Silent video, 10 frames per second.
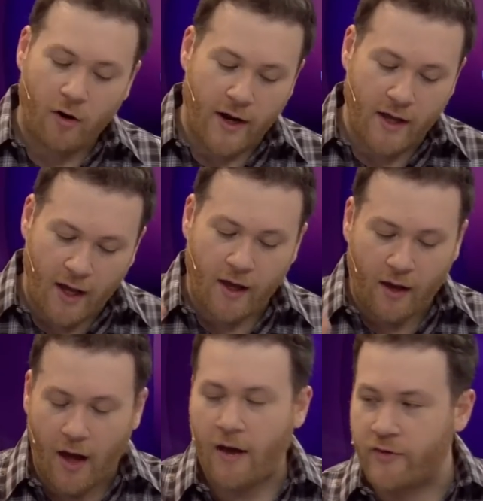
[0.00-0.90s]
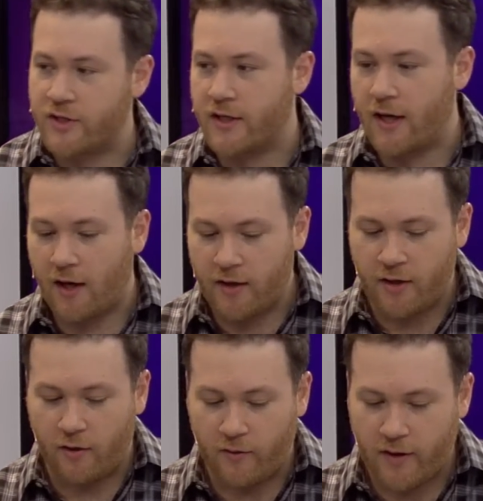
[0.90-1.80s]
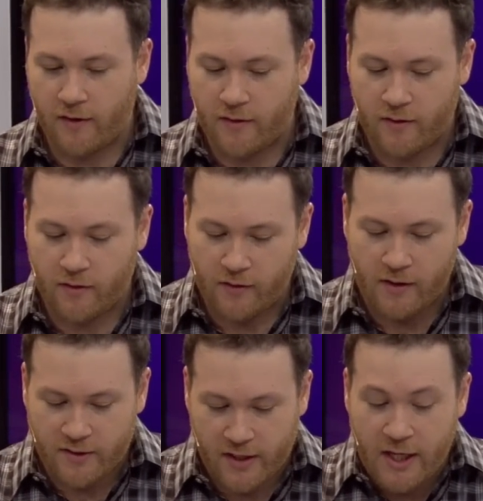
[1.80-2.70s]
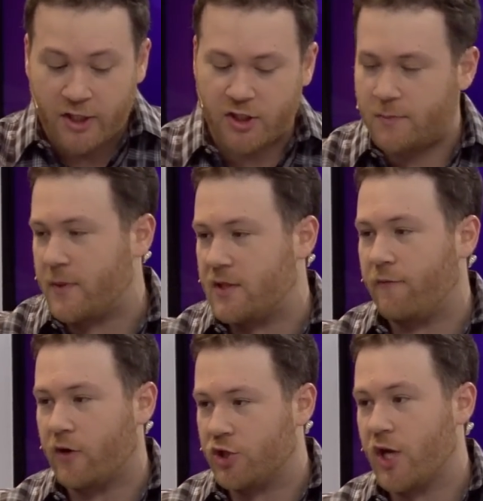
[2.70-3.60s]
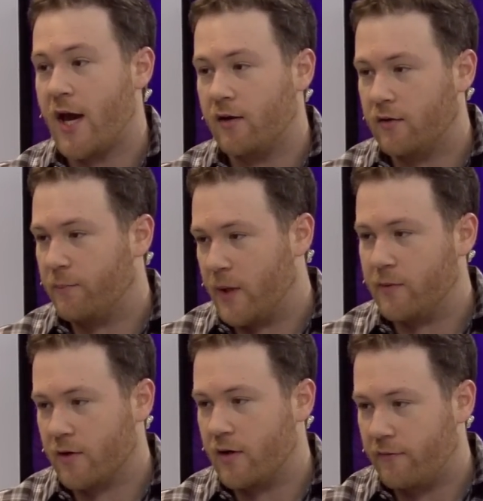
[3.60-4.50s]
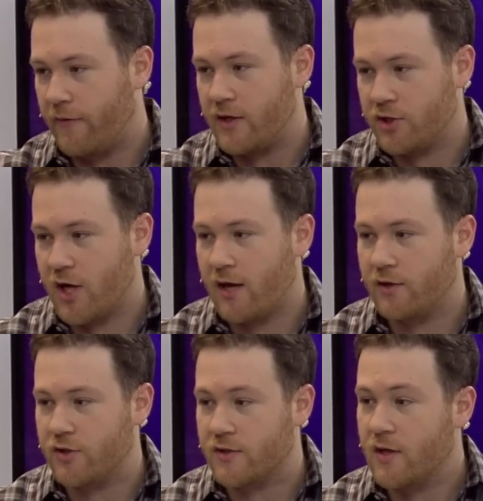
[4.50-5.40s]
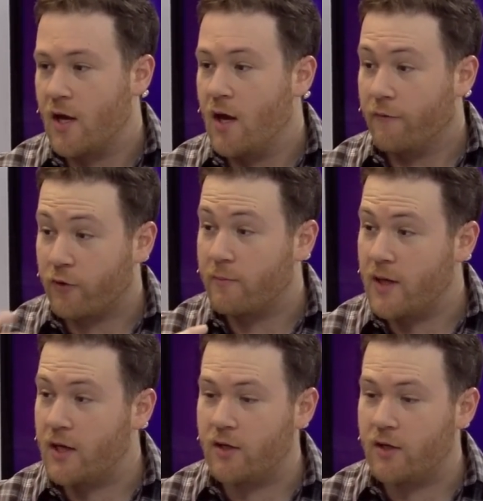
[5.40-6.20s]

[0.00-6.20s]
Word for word: right, uh, obviously, you know, each specific channel, people are going to face challenges. For me,